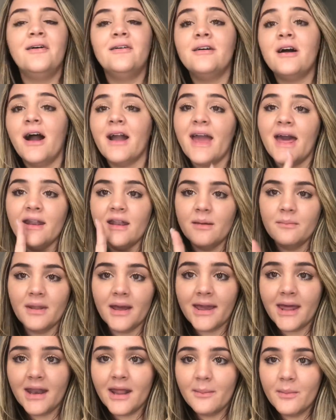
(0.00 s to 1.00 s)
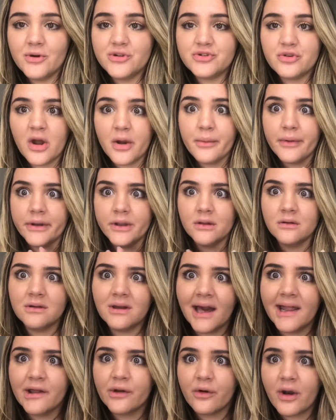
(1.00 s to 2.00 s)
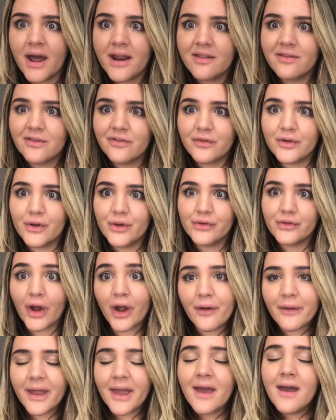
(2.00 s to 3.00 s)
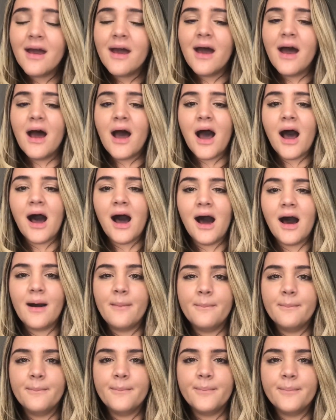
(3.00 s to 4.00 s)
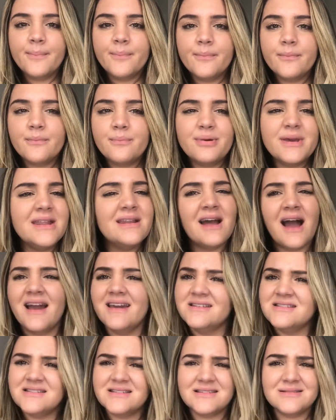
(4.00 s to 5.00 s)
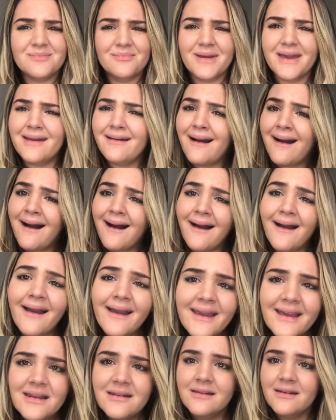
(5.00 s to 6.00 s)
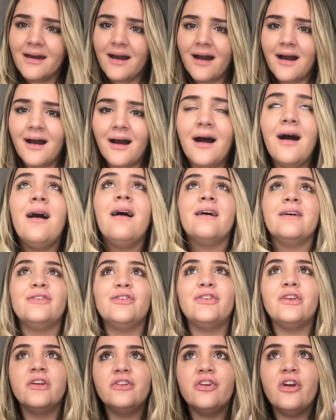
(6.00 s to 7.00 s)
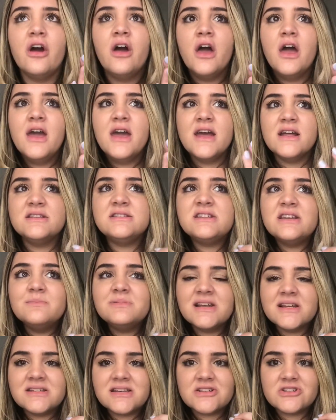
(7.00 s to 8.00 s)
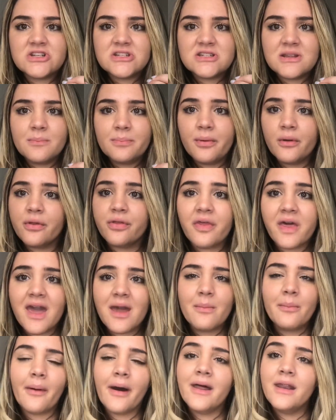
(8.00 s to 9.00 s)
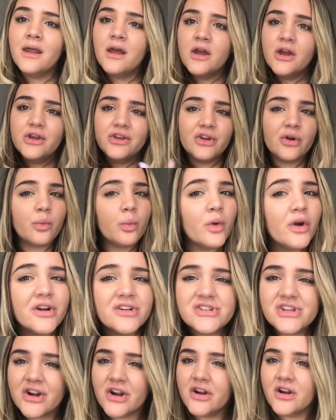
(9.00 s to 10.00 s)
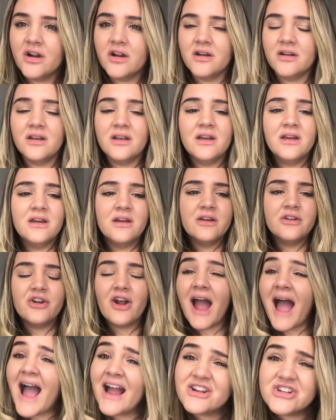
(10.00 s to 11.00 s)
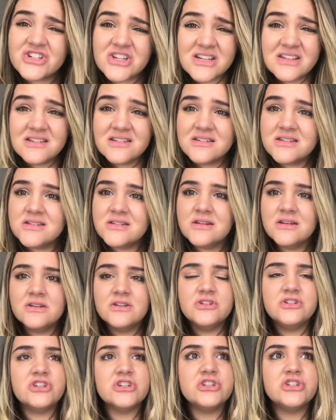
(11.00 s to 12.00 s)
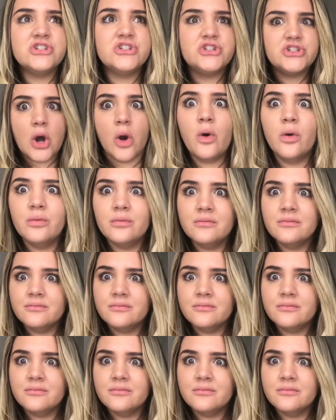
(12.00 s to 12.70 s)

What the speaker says: again, I'm not getting emotional. I already kind of cried in this video, sorry. Be nice, be kind. It seems like such a simple thing, but your words hurt, your actions, just don't